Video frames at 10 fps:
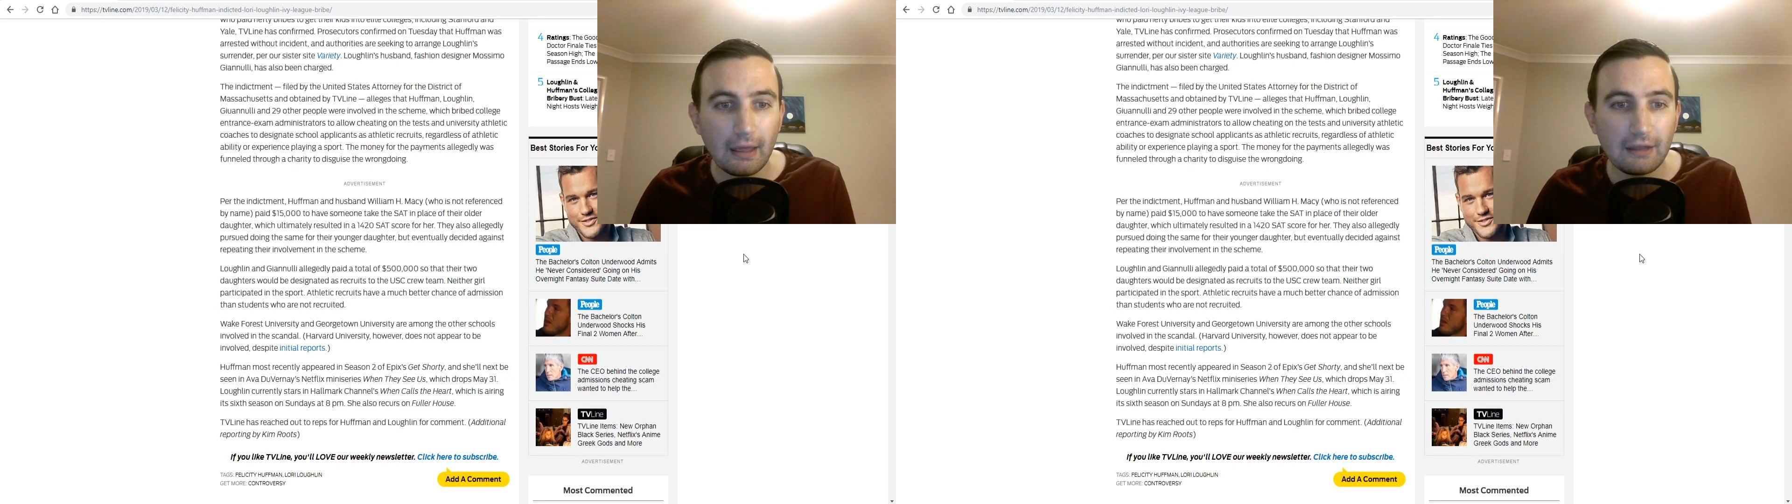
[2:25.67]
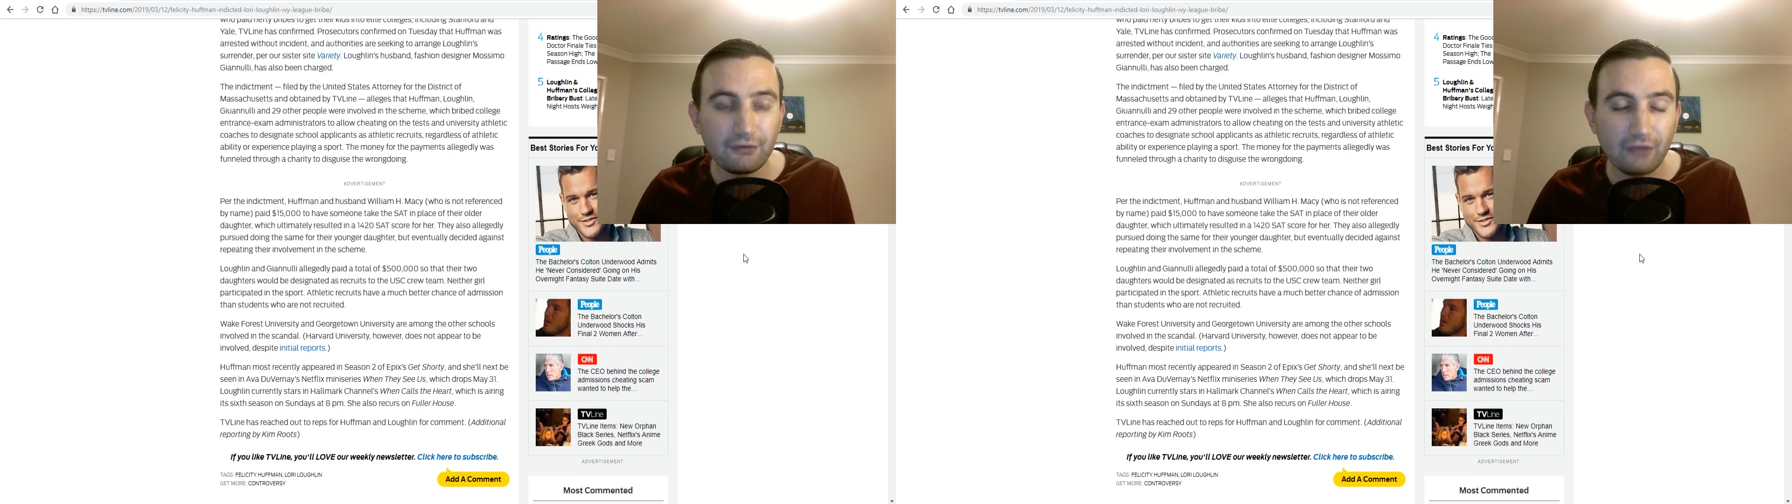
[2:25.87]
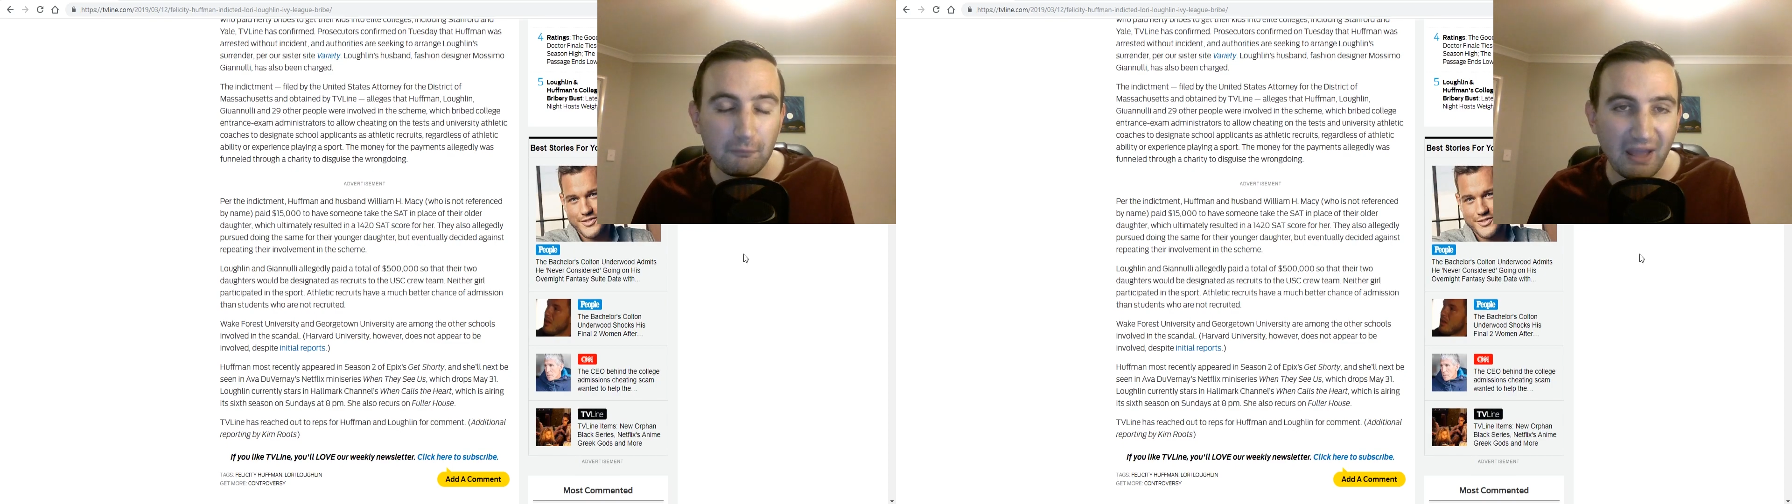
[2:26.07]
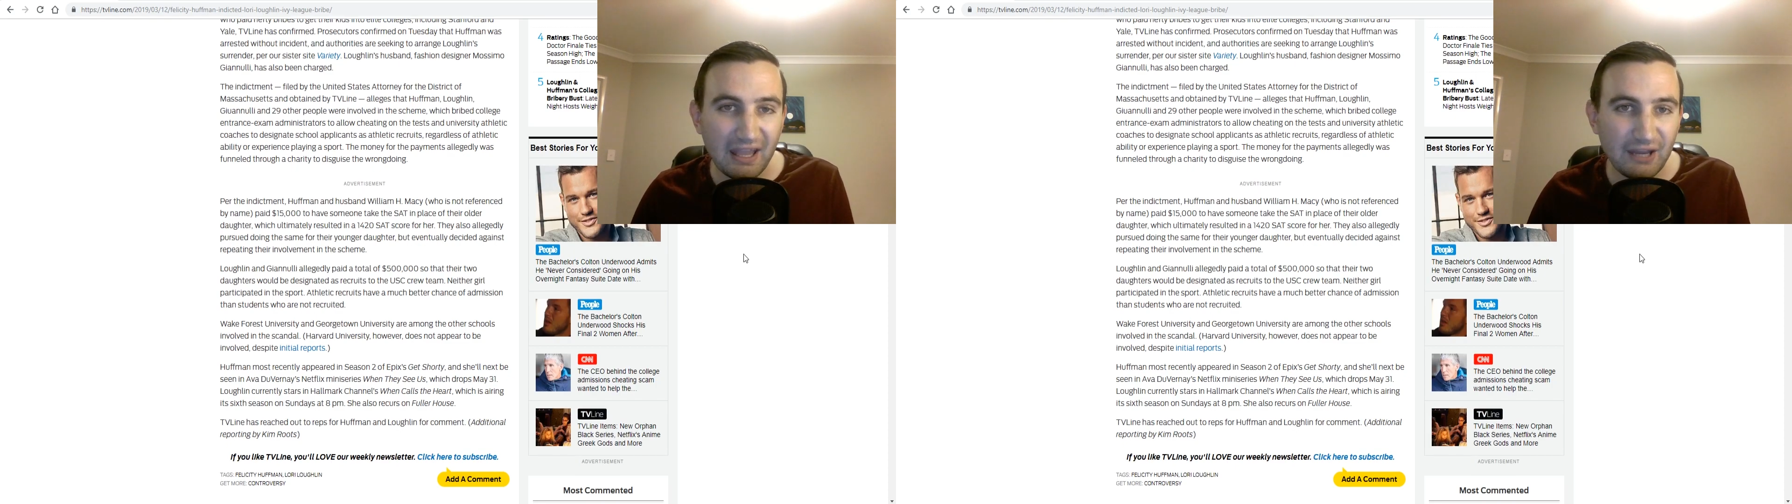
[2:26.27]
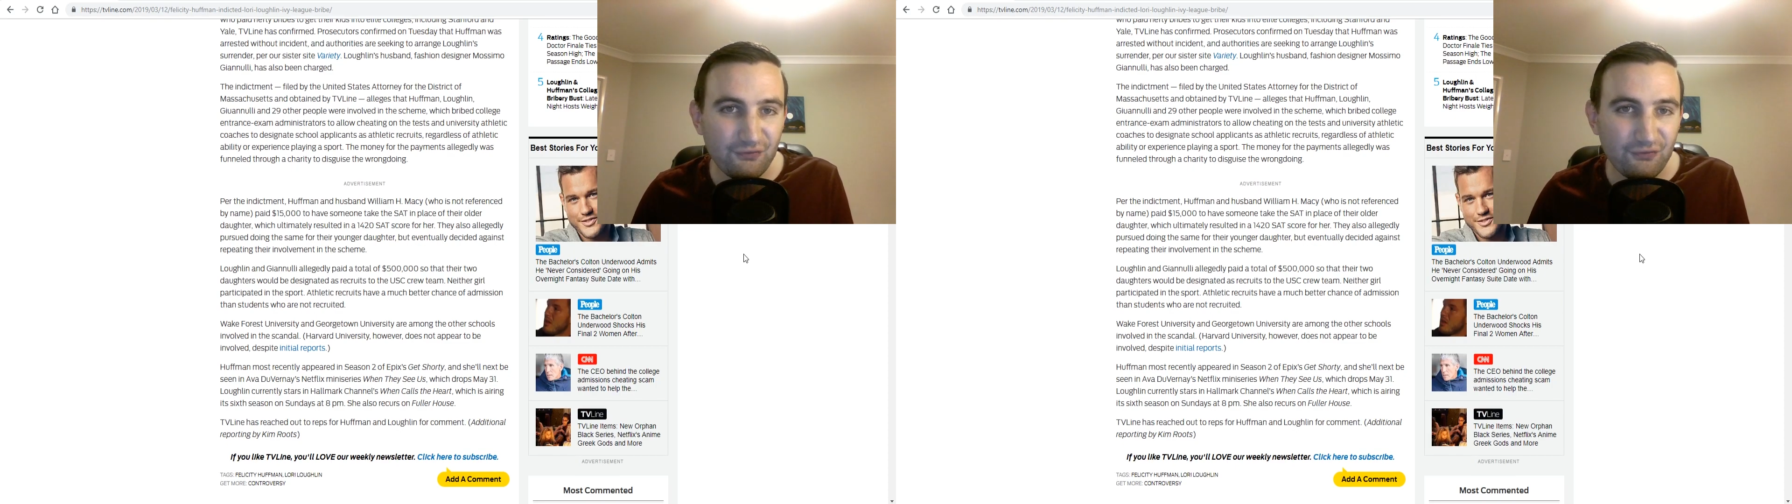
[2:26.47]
is they've paid